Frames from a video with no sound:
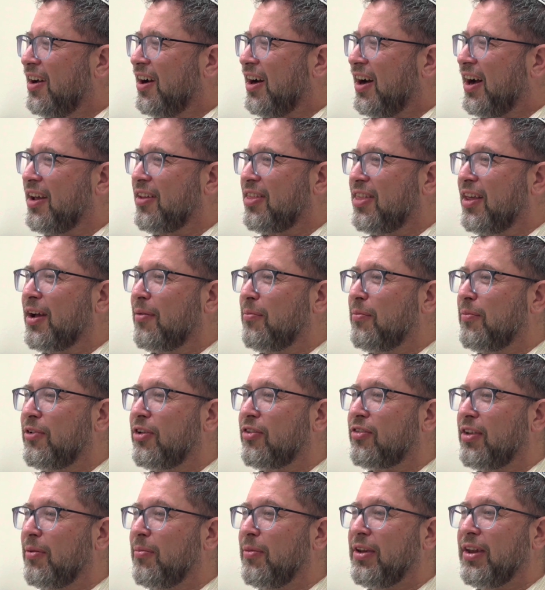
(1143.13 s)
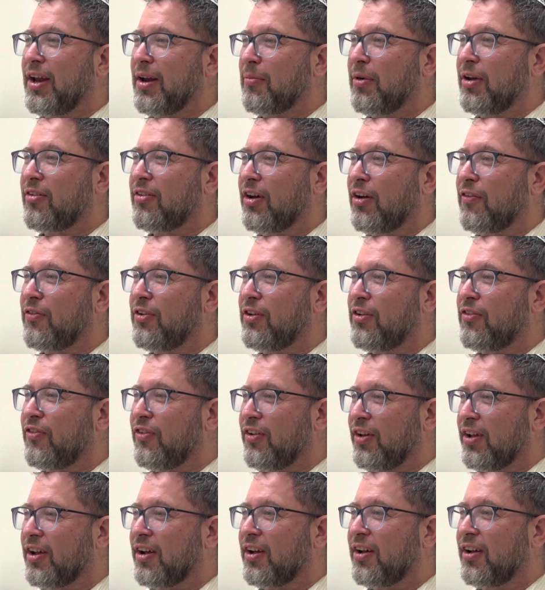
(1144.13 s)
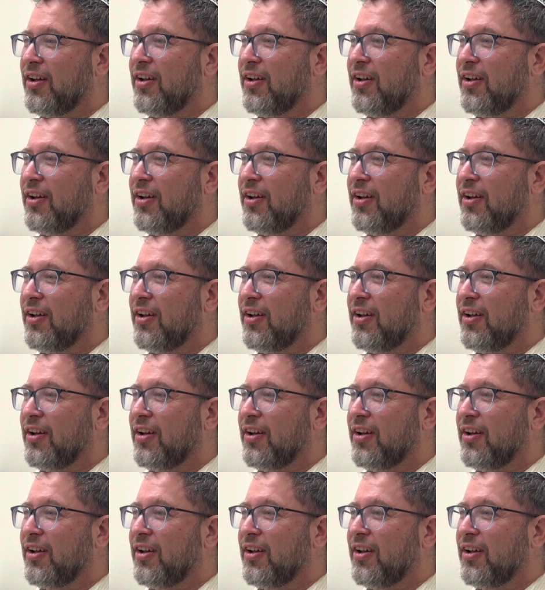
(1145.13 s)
I think I'm just imitating myself in tefillah.